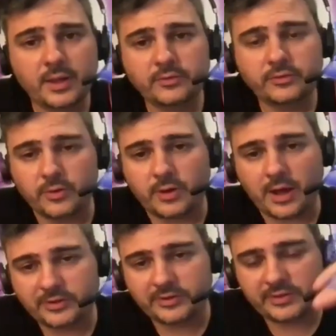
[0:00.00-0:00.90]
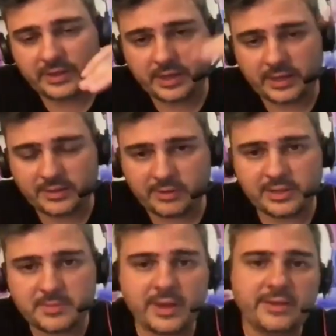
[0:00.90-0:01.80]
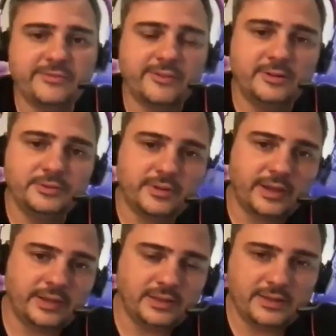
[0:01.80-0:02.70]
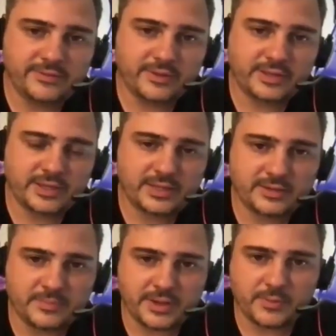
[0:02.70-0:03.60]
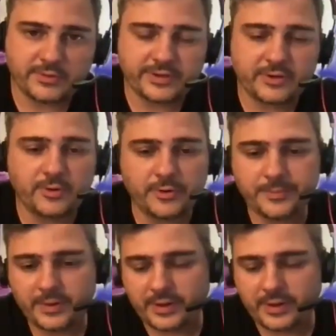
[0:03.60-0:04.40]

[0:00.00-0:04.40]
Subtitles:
So obviously, entirely my fault. I leave the kid and my wife at home.